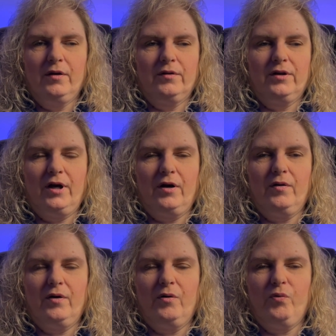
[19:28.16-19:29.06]

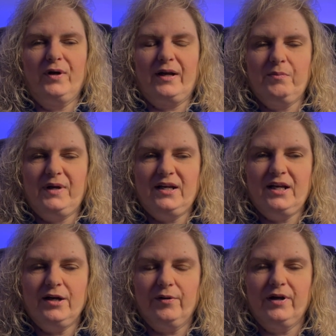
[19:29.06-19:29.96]
Now, what I mean
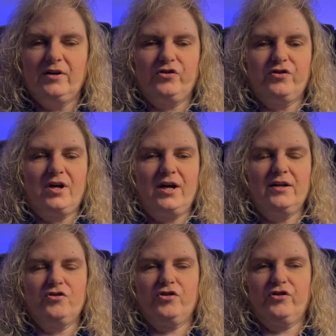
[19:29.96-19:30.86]
here is not
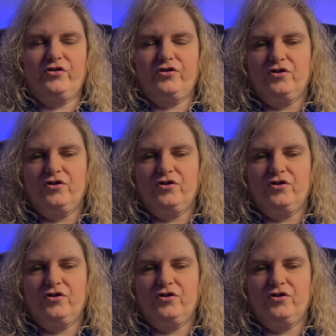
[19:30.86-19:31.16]
just